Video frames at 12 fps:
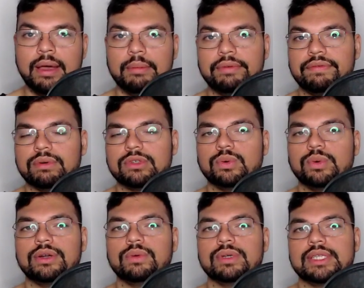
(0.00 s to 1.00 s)
before
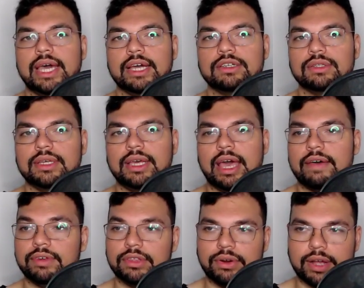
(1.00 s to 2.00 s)
Twitter was actually
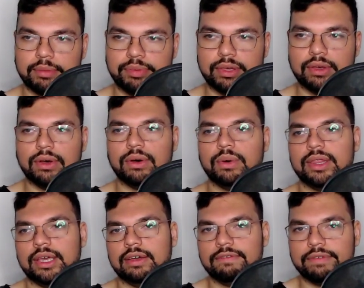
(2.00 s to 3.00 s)
having their IPO and
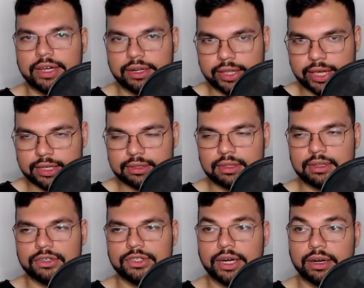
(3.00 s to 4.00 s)
they could finally exit their
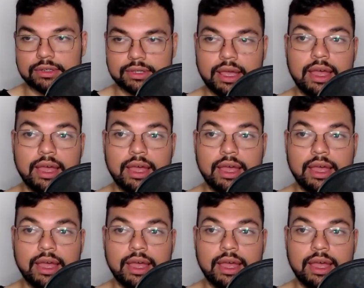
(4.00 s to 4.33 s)
shares.